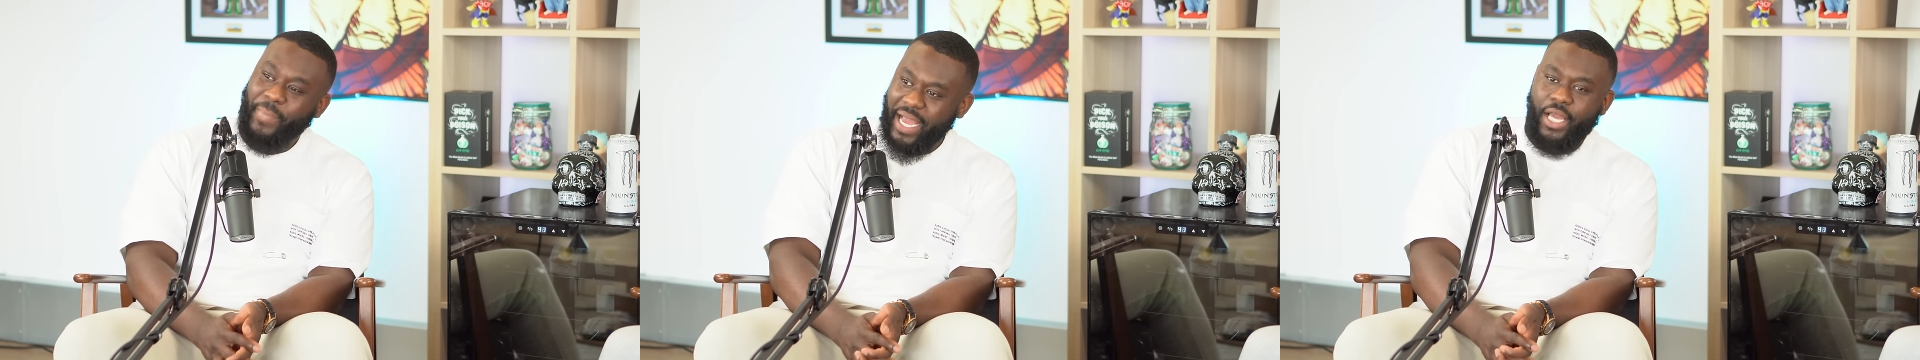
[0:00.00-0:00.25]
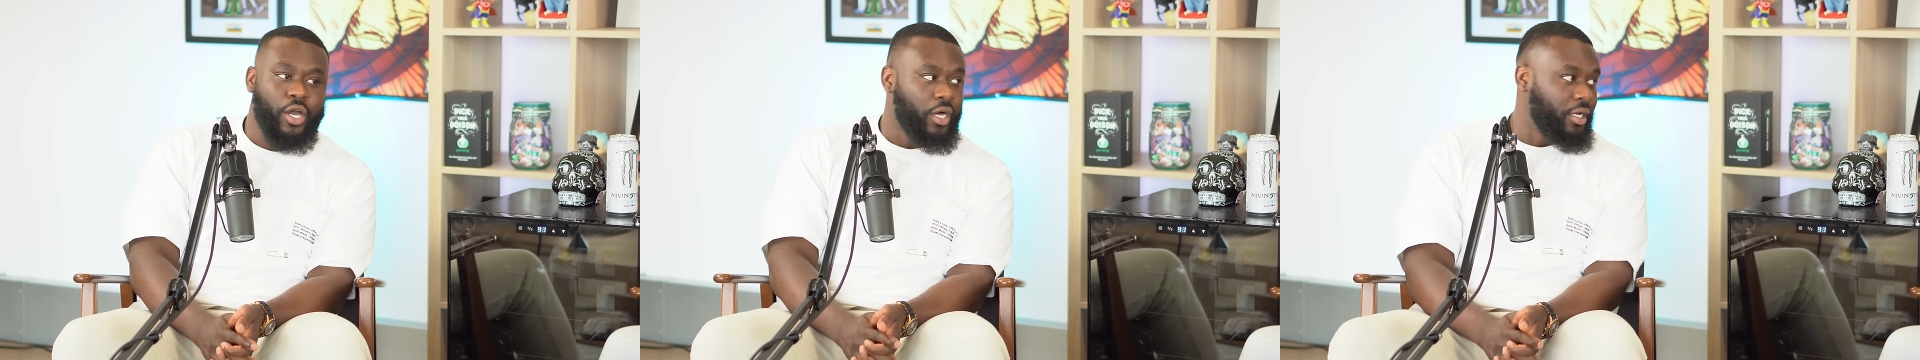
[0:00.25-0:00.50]

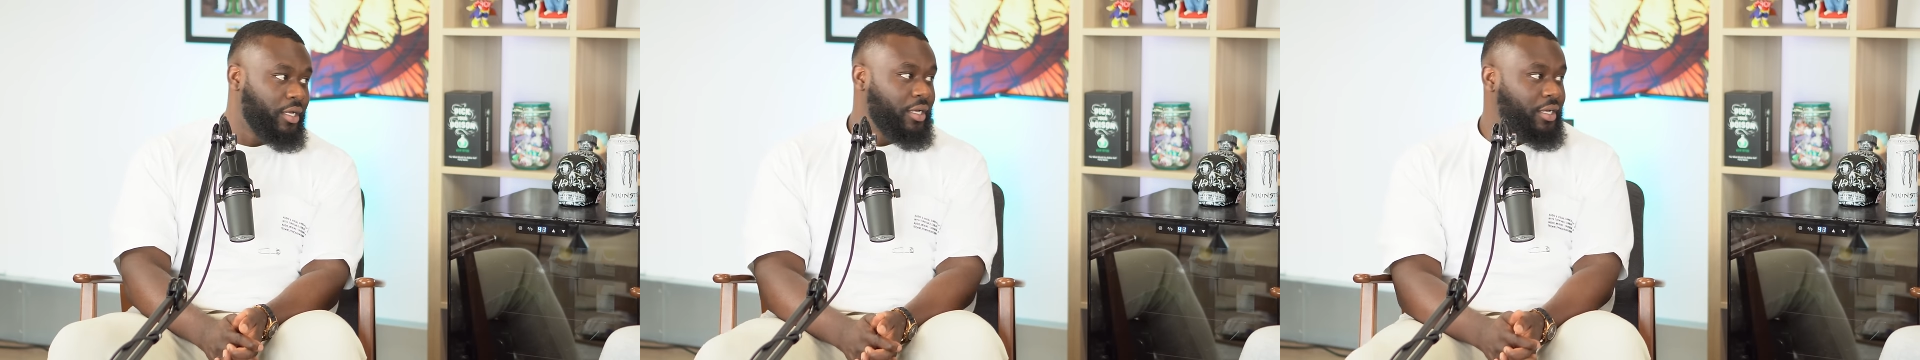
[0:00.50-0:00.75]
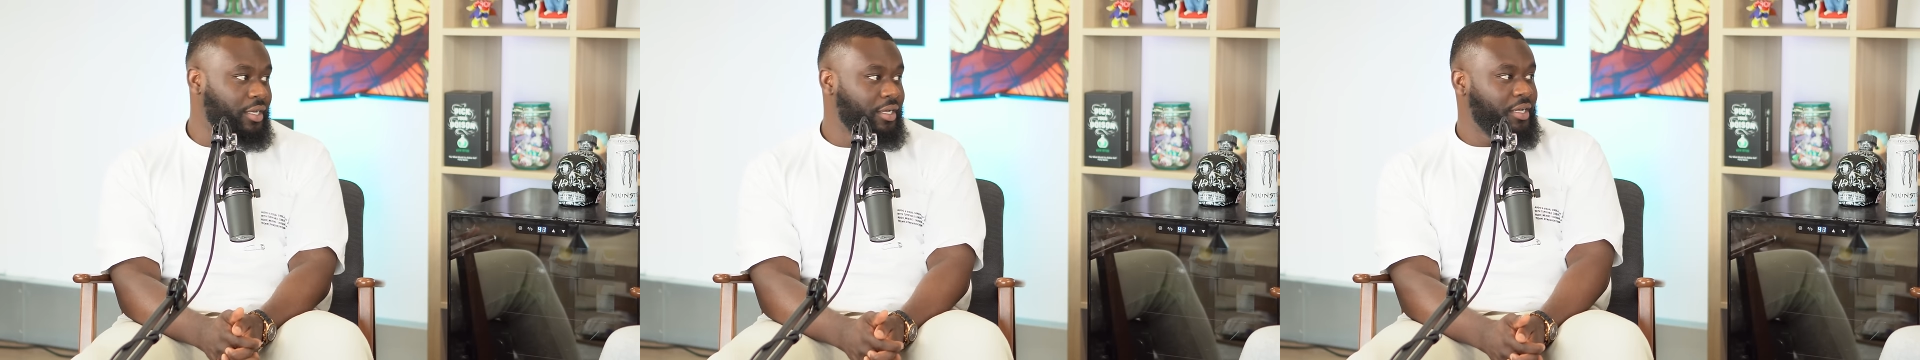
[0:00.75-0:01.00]
Banger.
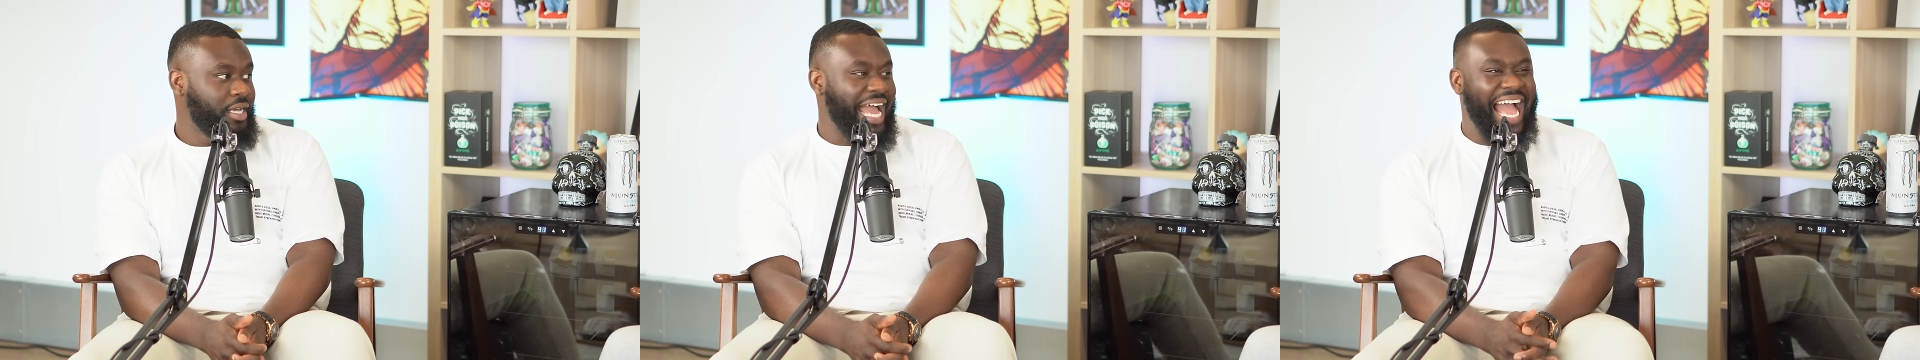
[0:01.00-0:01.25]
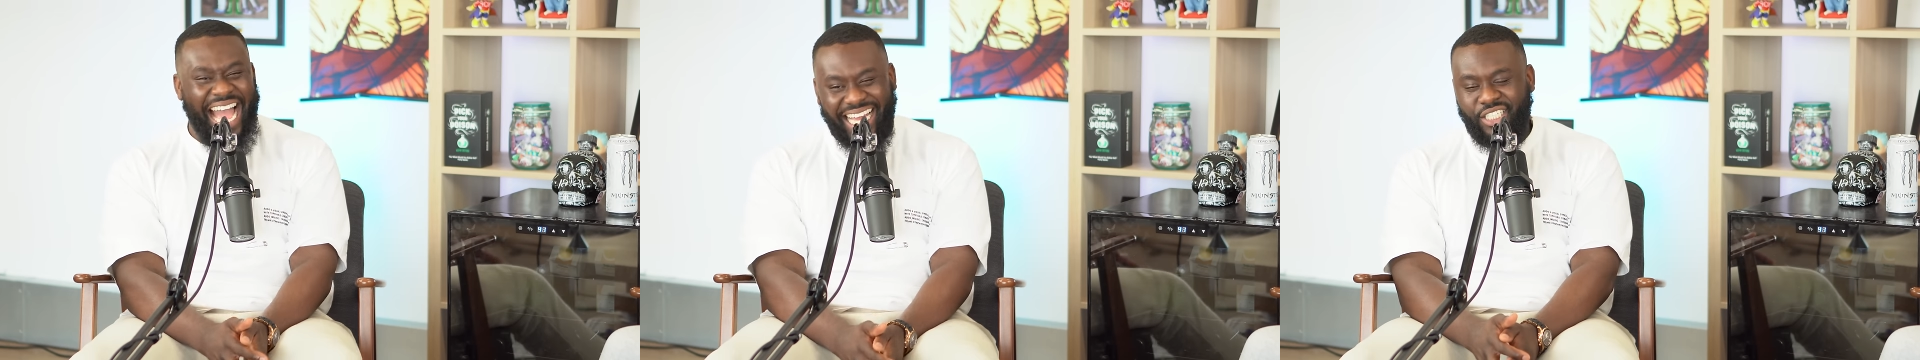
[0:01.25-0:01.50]

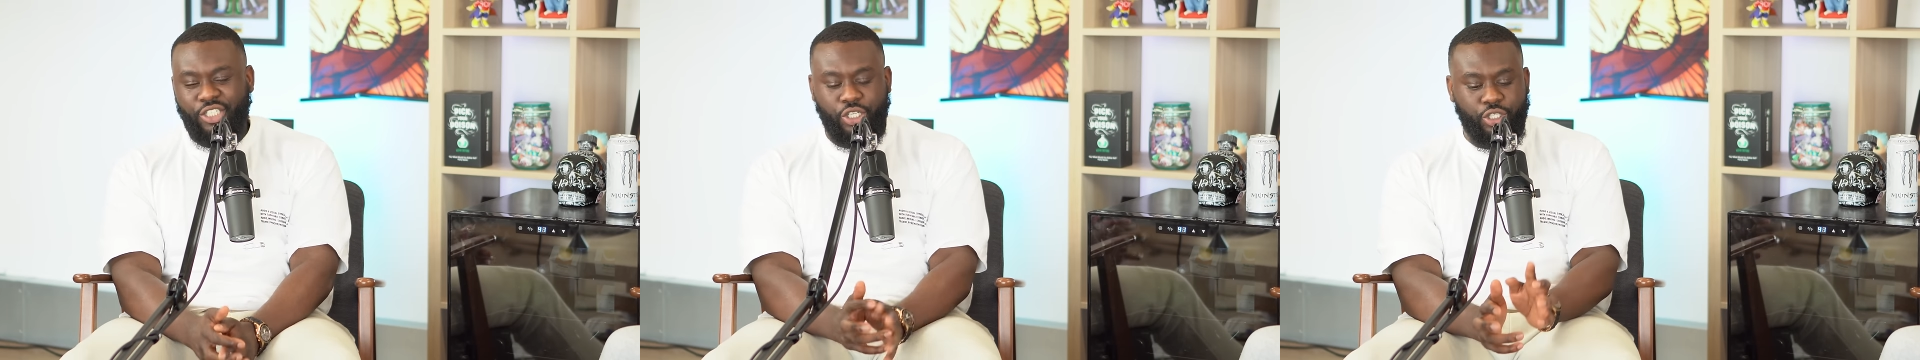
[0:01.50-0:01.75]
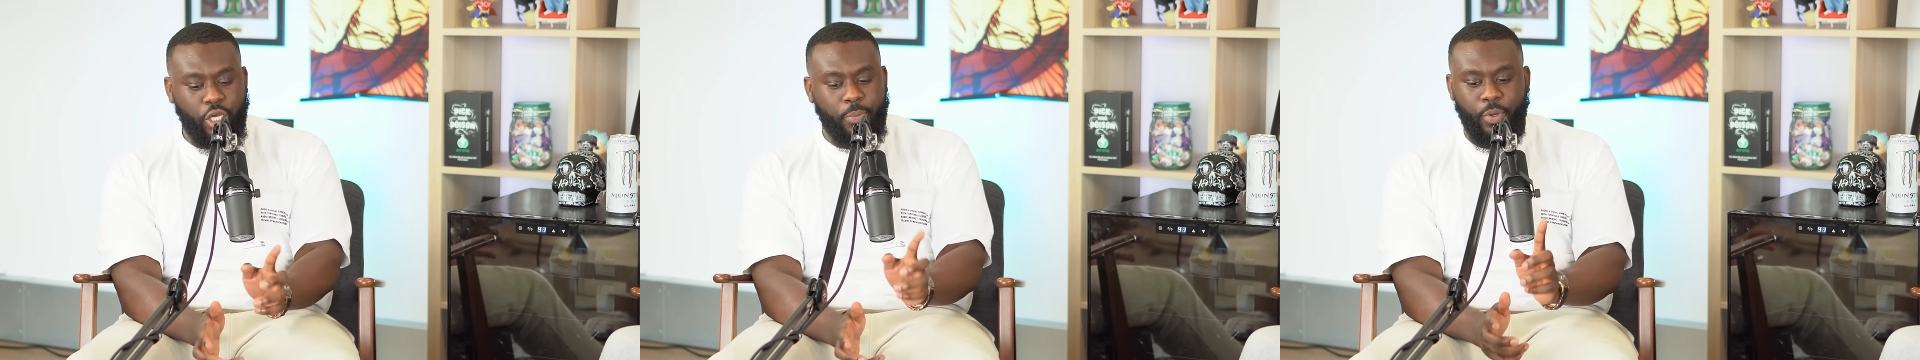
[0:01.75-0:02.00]
And
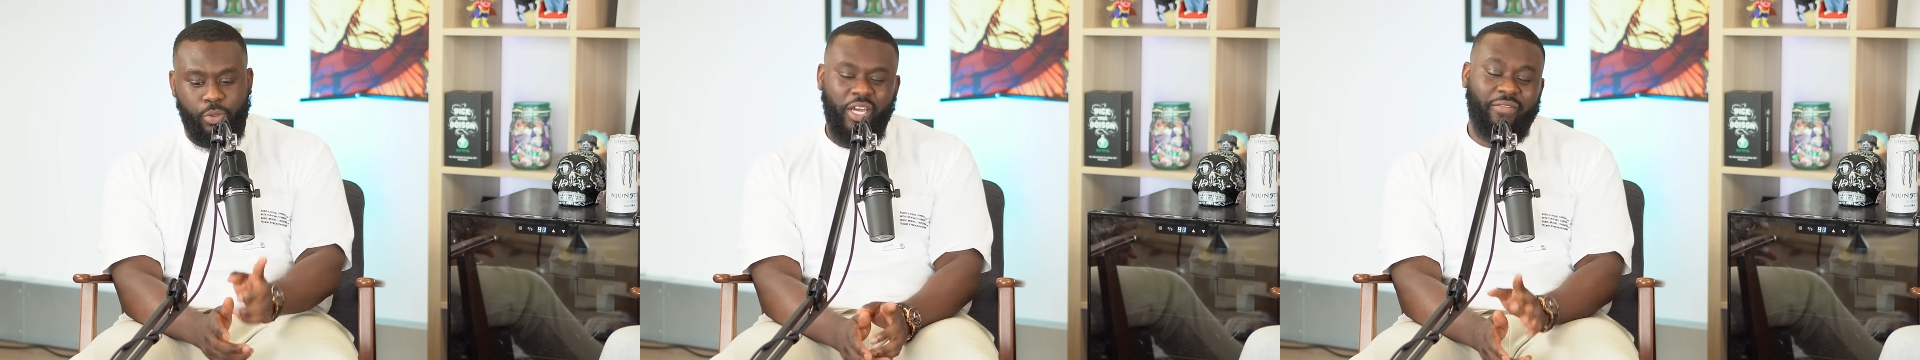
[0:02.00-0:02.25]
to top it,